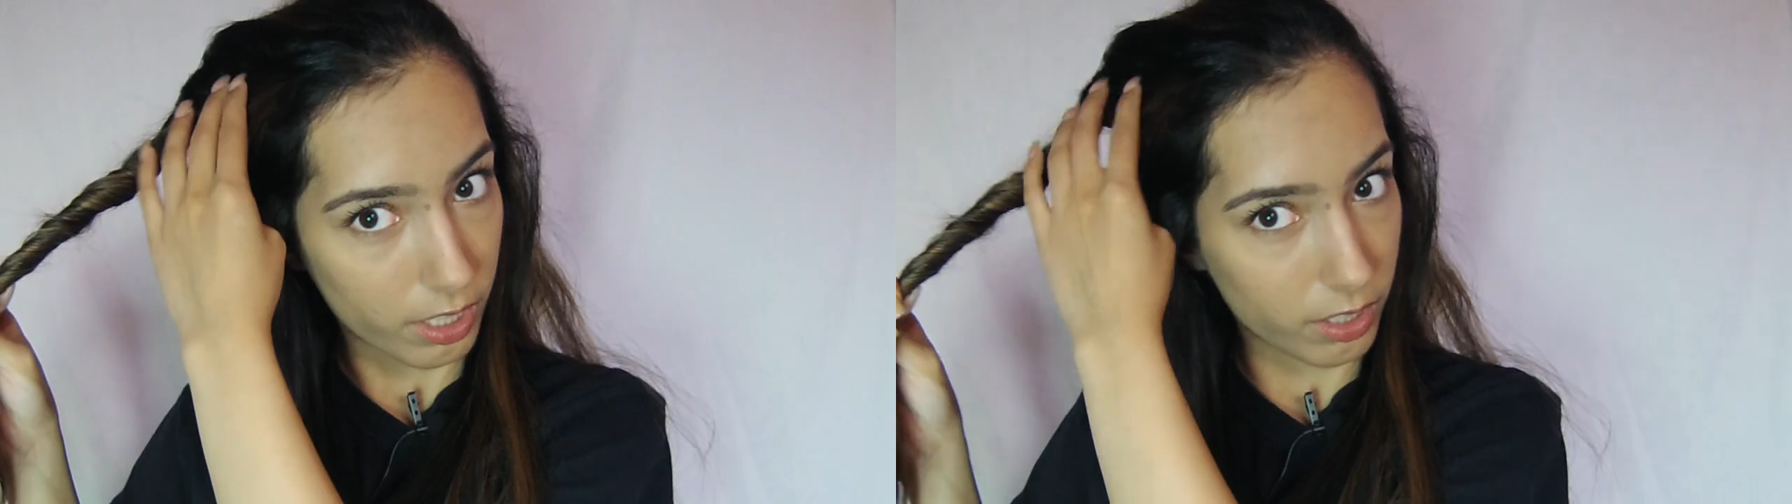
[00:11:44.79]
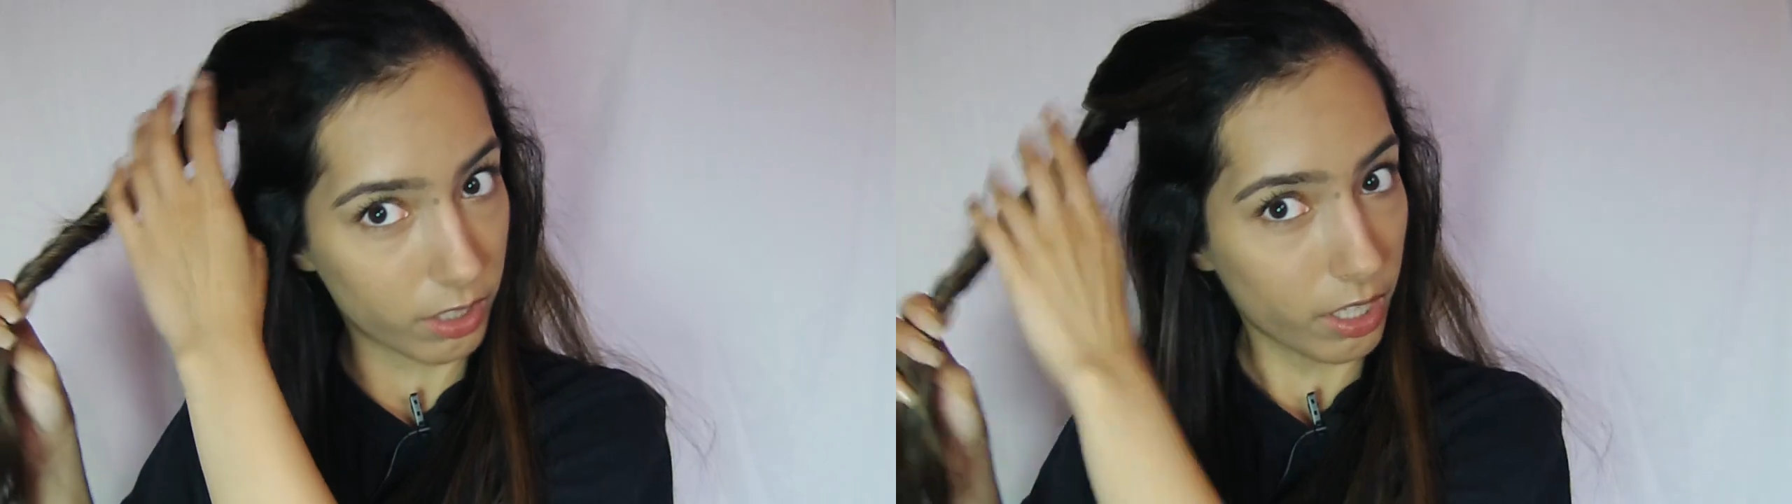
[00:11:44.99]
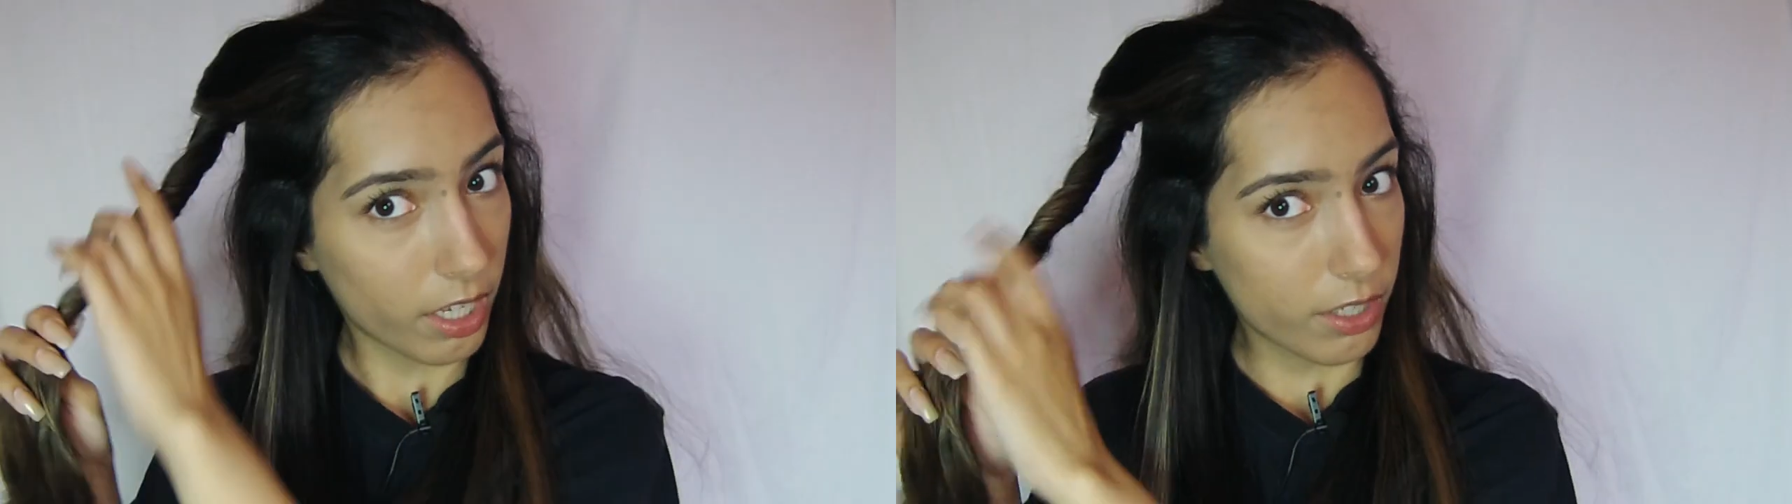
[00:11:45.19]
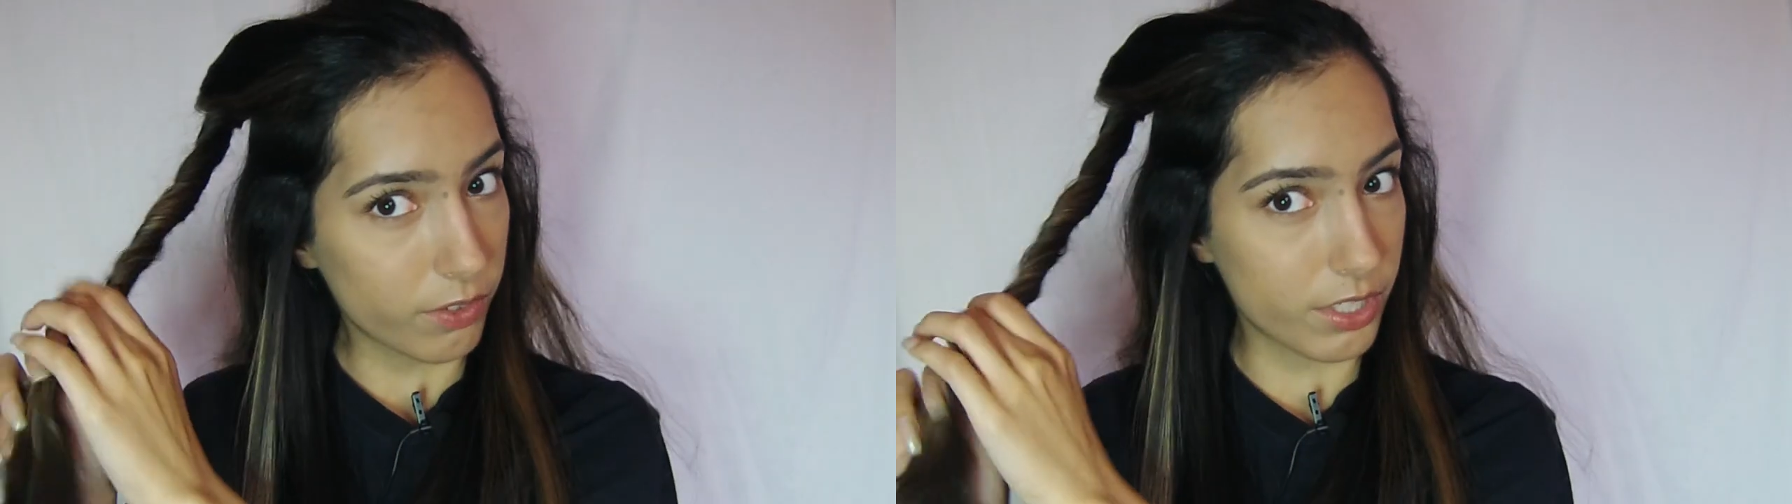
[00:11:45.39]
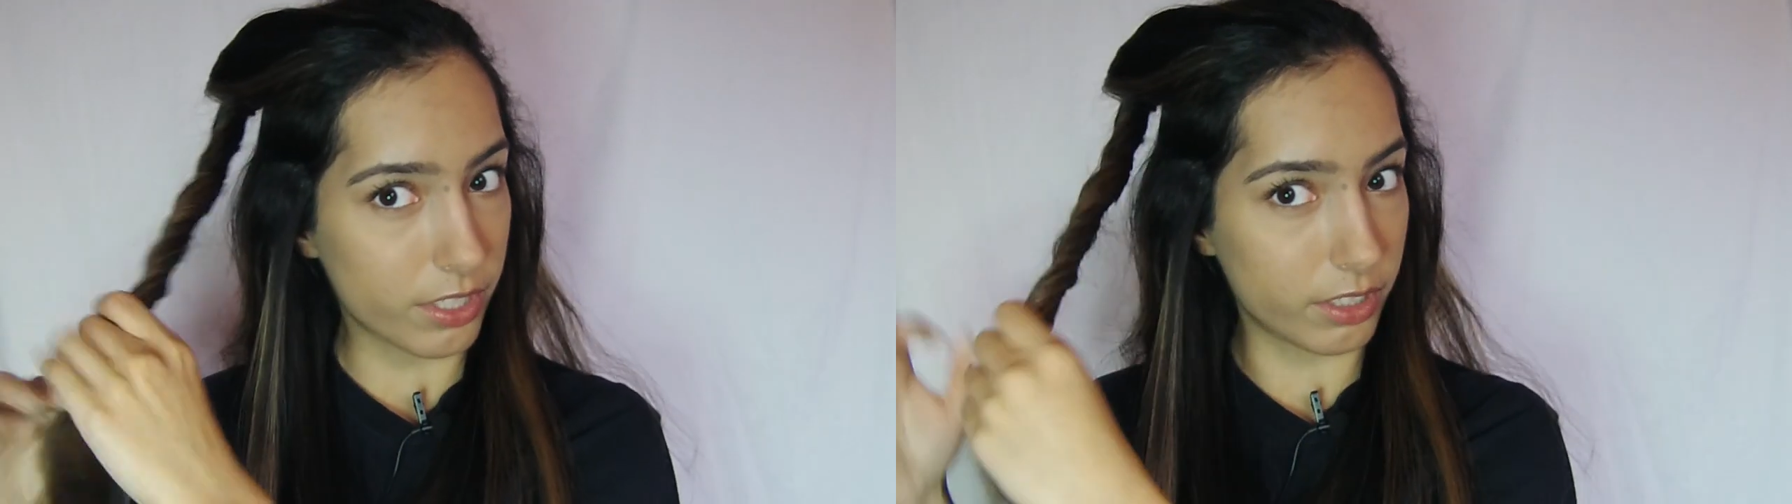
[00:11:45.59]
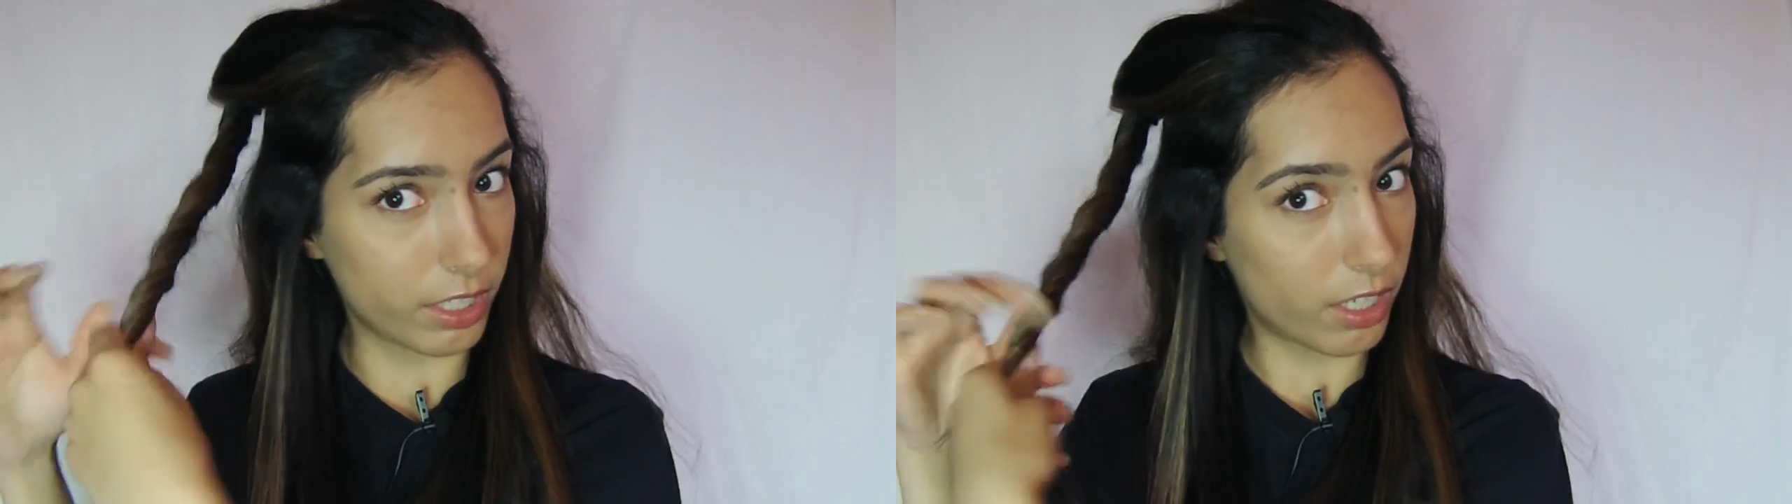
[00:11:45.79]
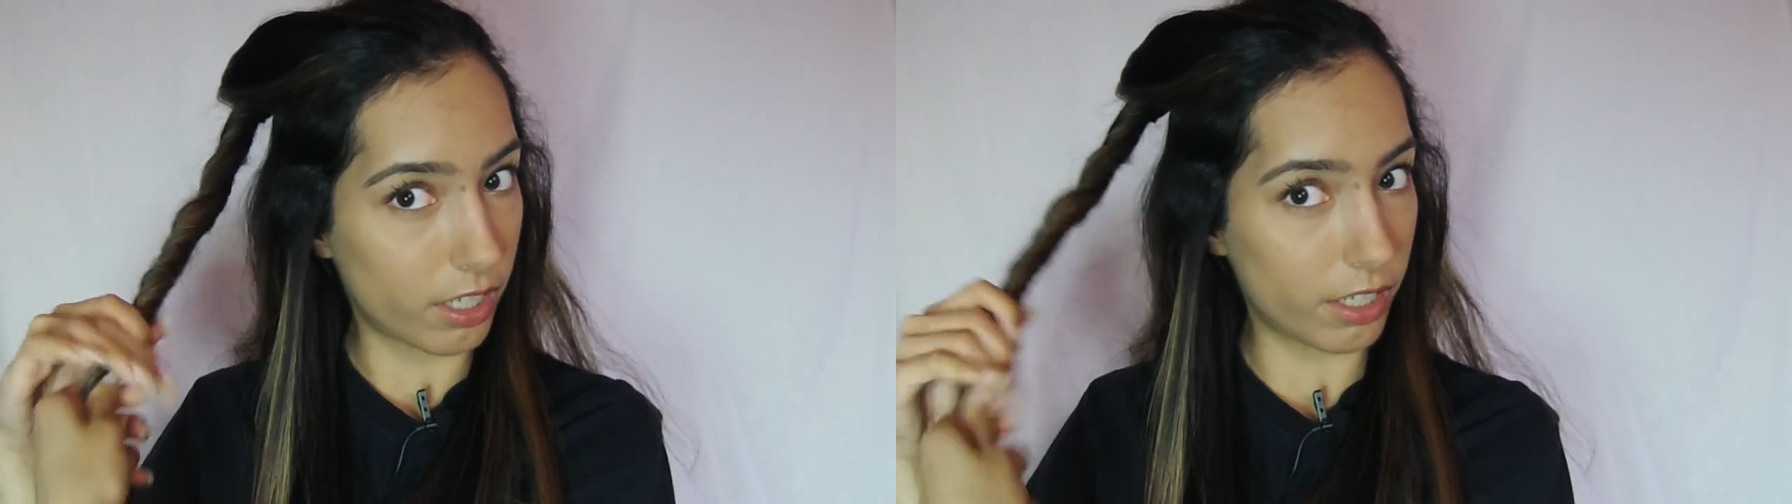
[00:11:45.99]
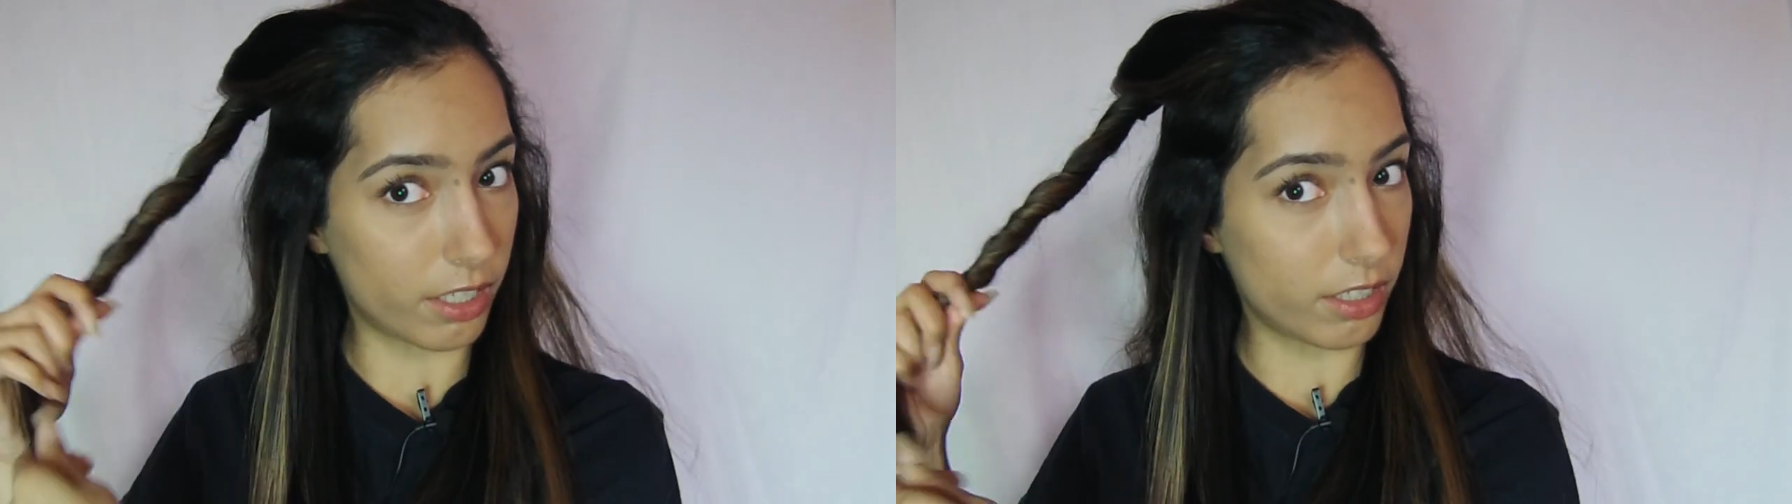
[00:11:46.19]
I recently
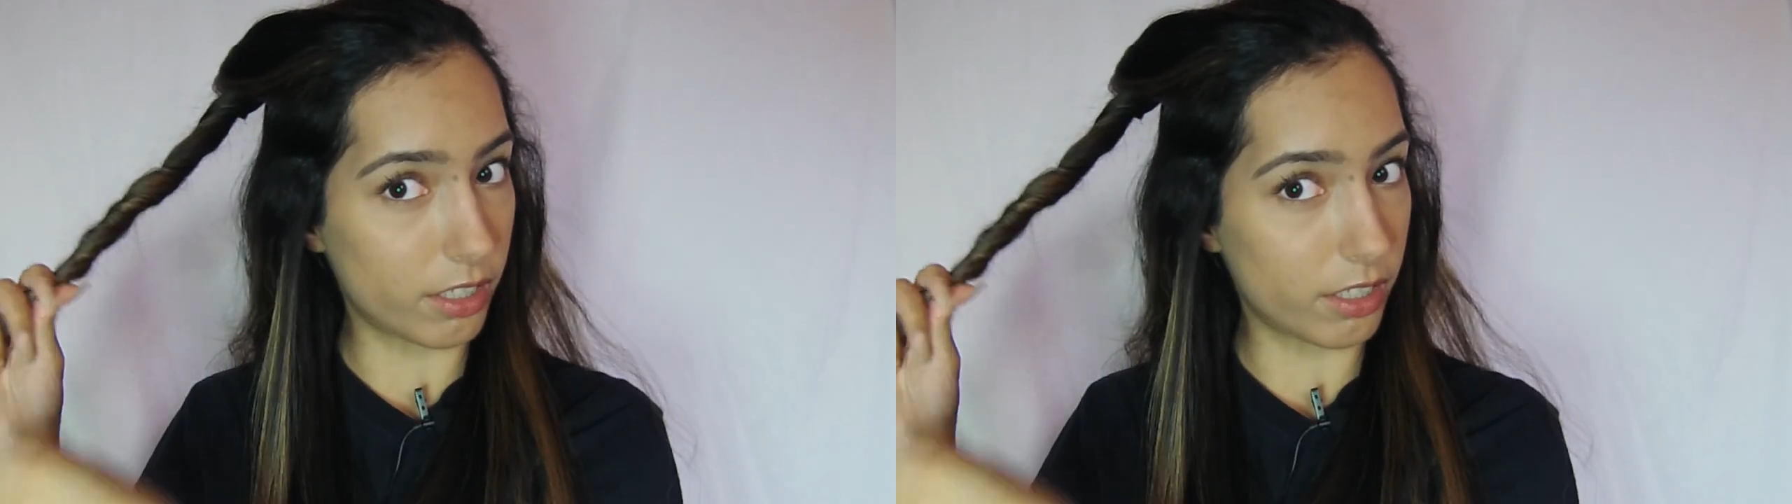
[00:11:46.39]
got